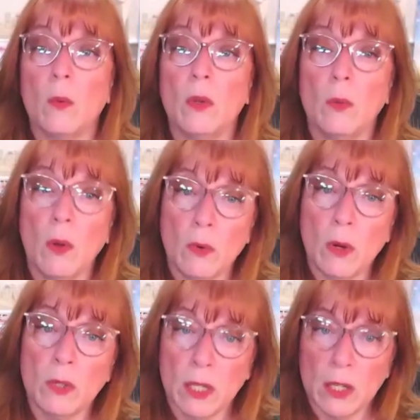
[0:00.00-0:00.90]
You won't
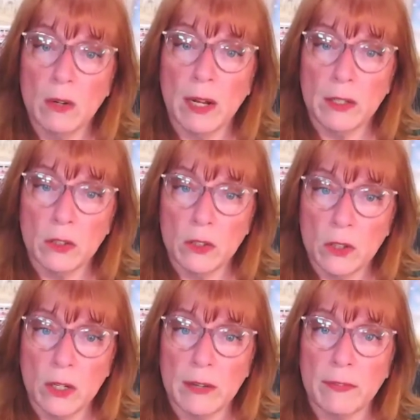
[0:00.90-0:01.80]
know till you're on your
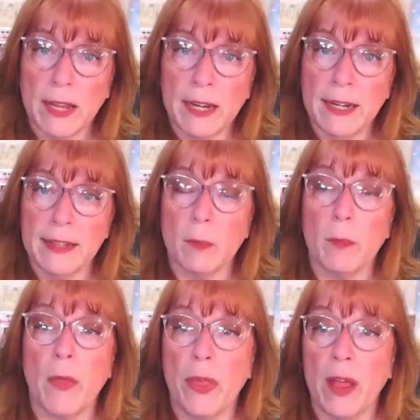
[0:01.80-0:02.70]
journey finding them,
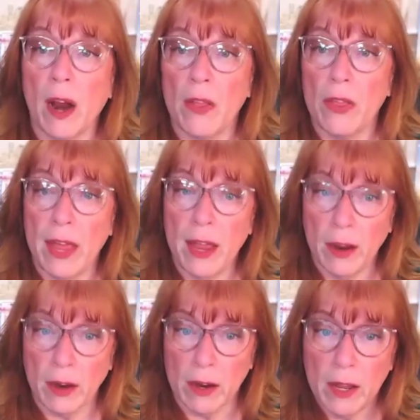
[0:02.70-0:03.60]
but they are
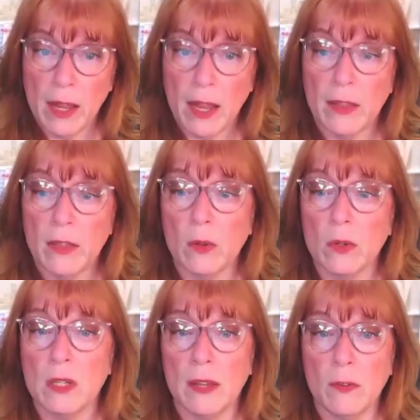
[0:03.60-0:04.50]
there. And
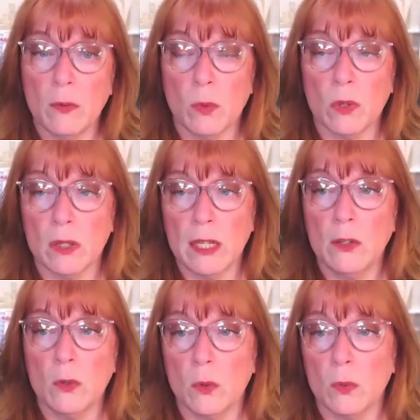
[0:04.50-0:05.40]
those gifts will
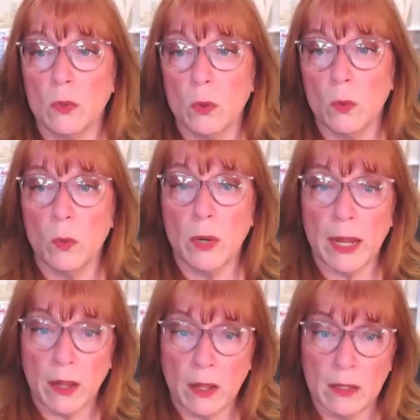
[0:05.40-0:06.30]
lead you to what I
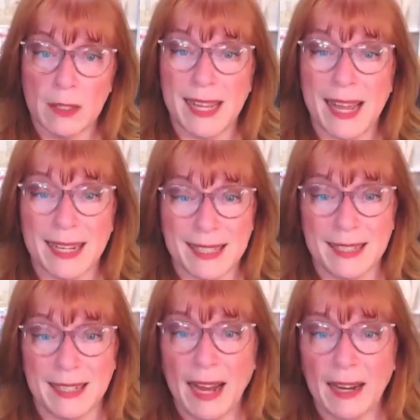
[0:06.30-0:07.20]
call an
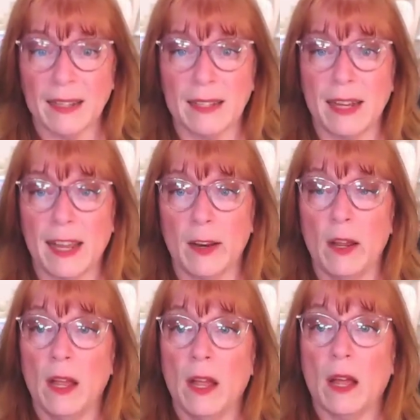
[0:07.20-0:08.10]
ecstatic state
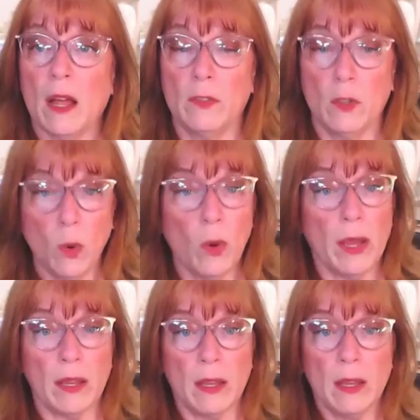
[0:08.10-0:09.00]
of
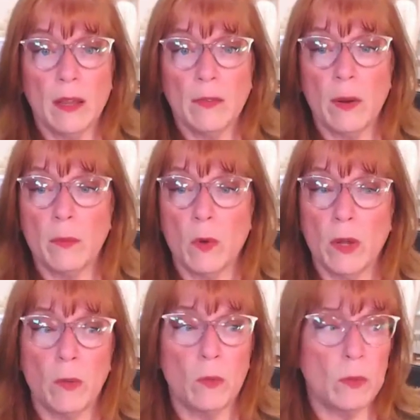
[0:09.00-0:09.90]
joy, from
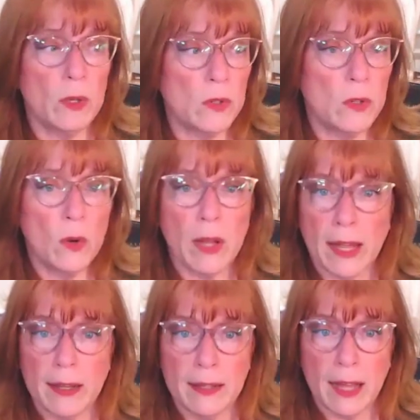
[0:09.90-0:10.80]
going, there's no
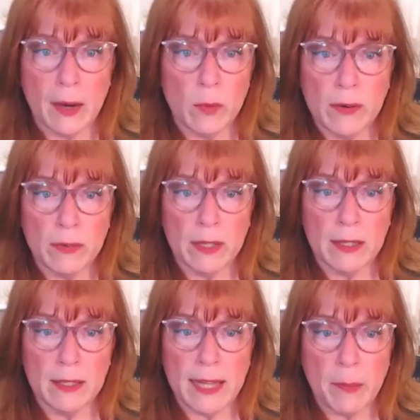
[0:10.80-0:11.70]
God, and God would never let
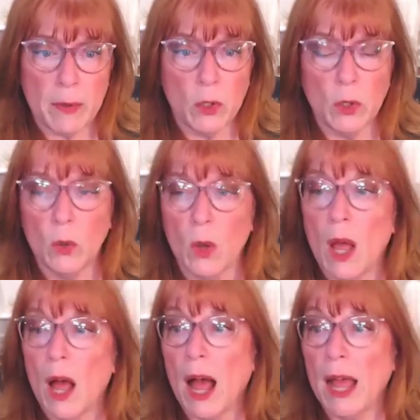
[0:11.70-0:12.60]
this happen, to,
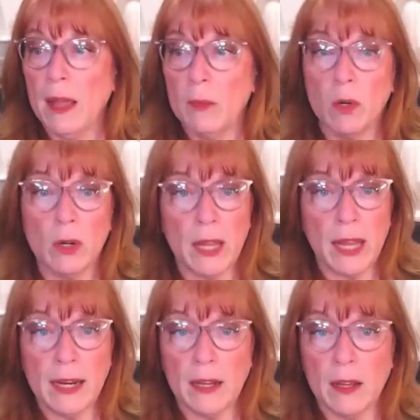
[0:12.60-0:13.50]
I am
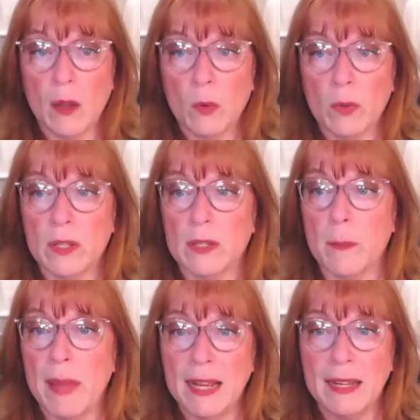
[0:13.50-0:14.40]
creating with this
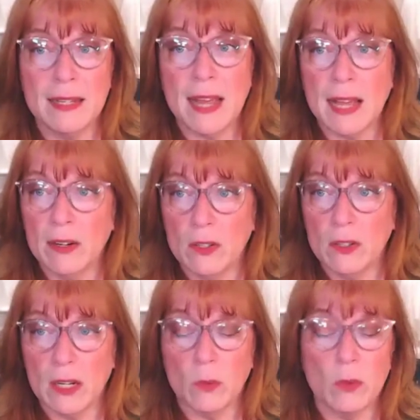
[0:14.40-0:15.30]
amazing
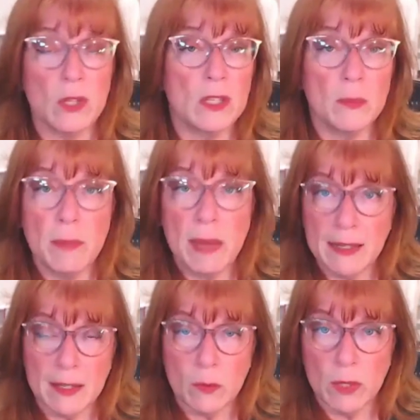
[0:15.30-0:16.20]
energy and with this
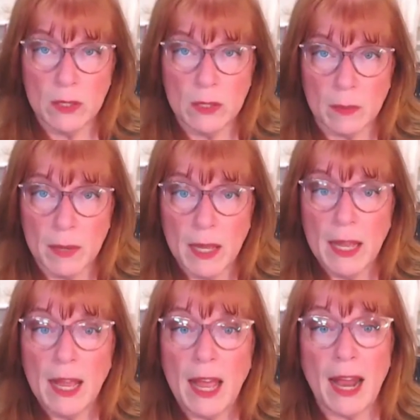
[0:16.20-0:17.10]
amazing wisdom,
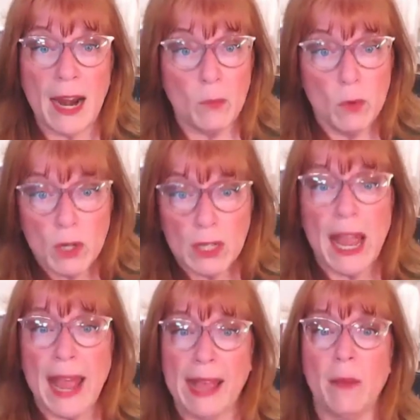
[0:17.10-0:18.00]
and I'm really
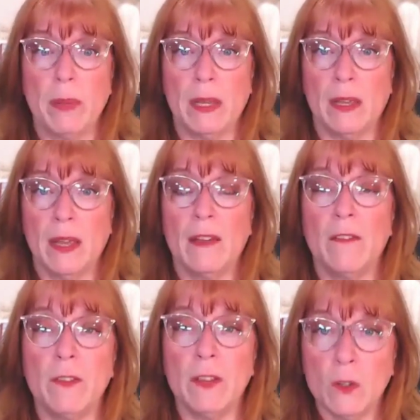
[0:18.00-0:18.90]
happy. It
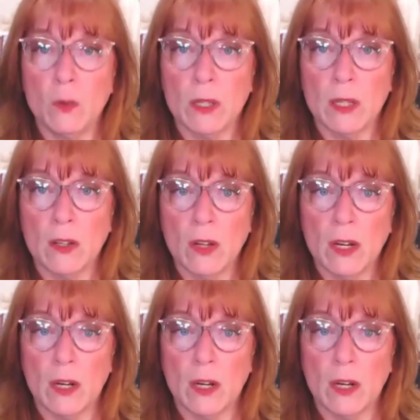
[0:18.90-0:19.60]
feels really good.